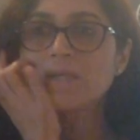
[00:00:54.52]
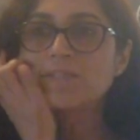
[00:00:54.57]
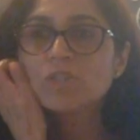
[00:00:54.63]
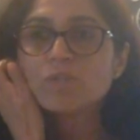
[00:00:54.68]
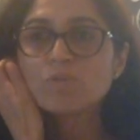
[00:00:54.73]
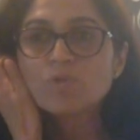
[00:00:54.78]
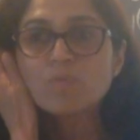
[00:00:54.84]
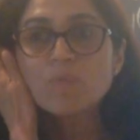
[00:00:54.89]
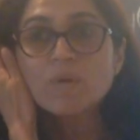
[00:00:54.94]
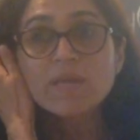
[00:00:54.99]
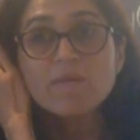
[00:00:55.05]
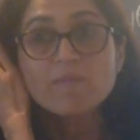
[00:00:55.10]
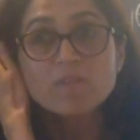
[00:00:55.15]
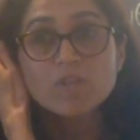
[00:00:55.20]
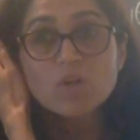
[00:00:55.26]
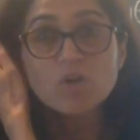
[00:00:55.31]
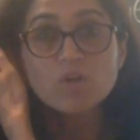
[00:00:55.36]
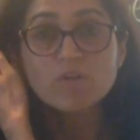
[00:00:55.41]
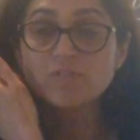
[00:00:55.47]
She was working with
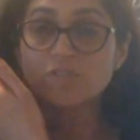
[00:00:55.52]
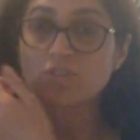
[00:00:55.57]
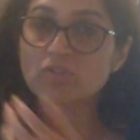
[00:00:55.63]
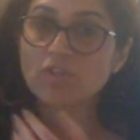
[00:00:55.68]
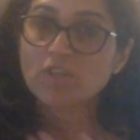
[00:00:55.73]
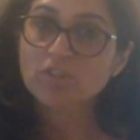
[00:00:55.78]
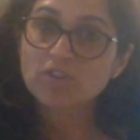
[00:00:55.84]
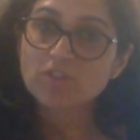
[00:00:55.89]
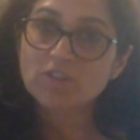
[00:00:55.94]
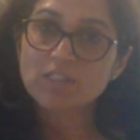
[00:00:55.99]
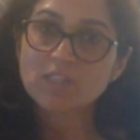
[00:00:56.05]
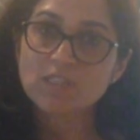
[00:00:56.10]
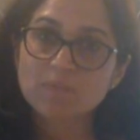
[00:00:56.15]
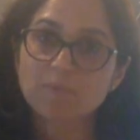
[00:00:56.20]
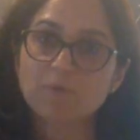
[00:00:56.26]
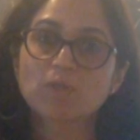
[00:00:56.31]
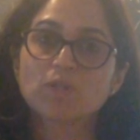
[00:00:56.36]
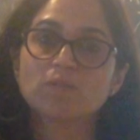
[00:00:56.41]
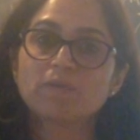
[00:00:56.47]
a lot of restrictions
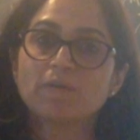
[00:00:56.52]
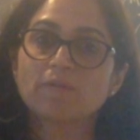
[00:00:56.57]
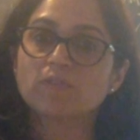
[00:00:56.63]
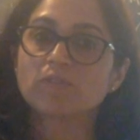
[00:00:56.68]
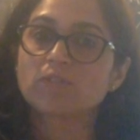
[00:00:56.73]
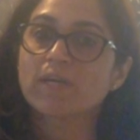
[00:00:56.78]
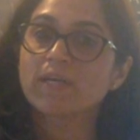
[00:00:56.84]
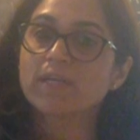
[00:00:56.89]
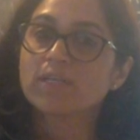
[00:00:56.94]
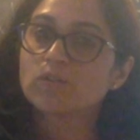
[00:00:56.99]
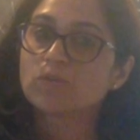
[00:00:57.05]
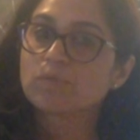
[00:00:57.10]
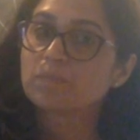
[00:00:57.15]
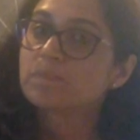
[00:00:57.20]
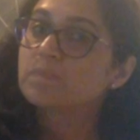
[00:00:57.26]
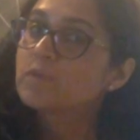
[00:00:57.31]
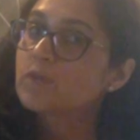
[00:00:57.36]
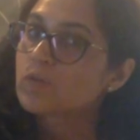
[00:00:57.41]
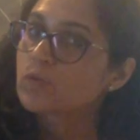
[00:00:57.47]
because we were trying to
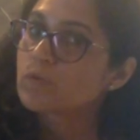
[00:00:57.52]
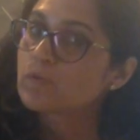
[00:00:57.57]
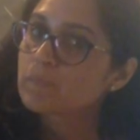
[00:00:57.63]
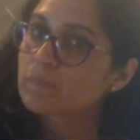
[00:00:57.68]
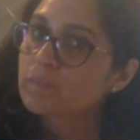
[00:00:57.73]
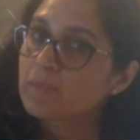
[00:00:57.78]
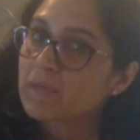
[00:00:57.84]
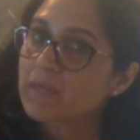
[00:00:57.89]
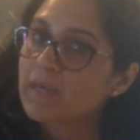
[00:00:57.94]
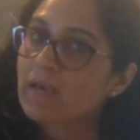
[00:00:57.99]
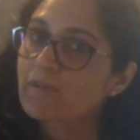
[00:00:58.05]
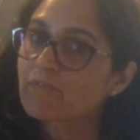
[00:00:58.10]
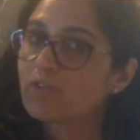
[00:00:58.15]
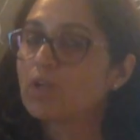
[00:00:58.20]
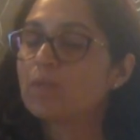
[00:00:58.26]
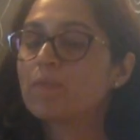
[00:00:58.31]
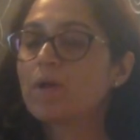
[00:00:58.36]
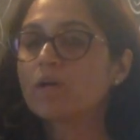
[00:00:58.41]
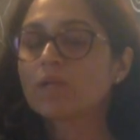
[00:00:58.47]
be
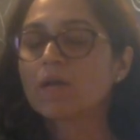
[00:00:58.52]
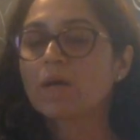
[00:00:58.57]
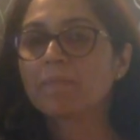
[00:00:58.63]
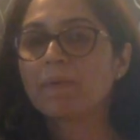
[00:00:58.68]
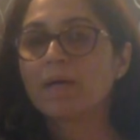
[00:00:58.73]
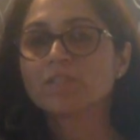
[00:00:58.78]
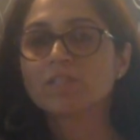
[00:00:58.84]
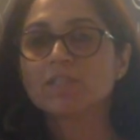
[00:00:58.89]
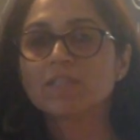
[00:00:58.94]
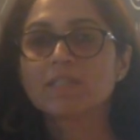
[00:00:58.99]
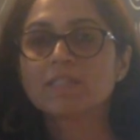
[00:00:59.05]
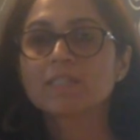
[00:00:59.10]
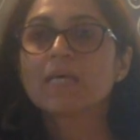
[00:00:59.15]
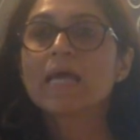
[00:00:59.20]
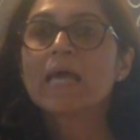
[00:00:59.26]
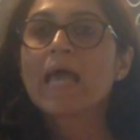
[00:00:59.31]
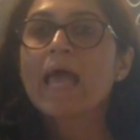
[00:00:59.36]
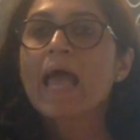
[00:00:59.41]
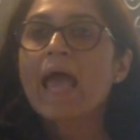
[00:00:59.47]
careful about our budgets,
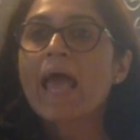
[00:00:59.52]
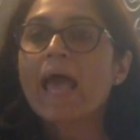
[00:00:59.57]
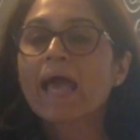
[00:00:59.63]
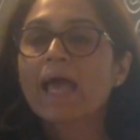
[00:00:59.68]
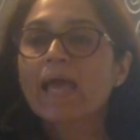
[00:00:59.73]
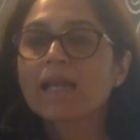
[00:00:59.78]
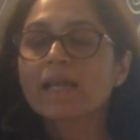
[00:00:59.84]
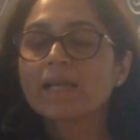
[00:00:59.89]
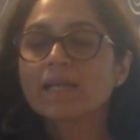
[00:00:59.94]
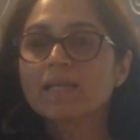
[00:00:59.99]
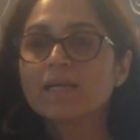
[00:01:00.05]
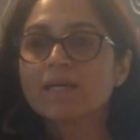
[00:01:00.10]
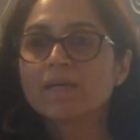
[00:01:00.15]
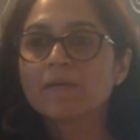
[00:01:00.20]
and